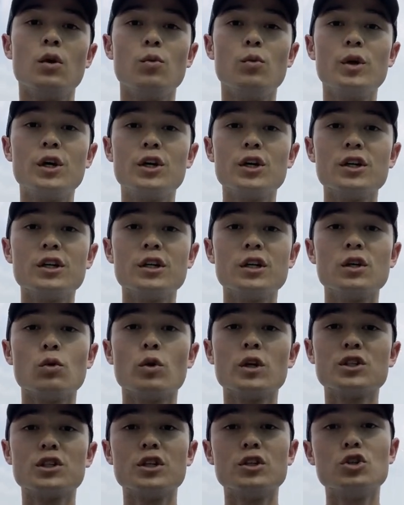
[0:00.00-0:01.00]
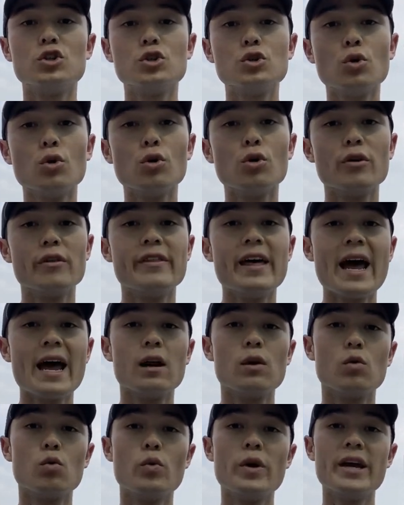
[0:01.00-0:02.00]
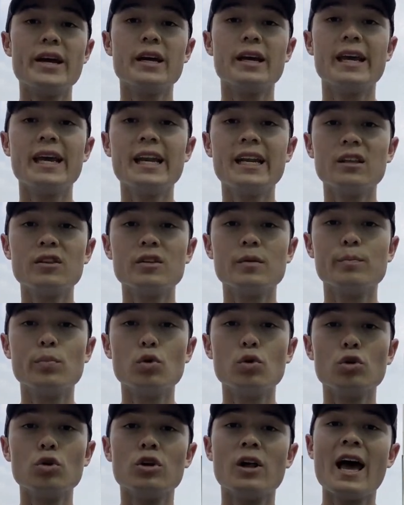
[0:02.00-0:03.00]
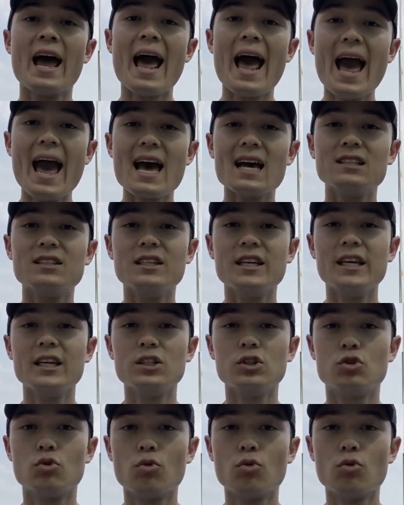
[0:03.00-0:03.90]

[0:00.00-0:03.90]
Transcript: we're going to want to ensure that we're hitting the ball as it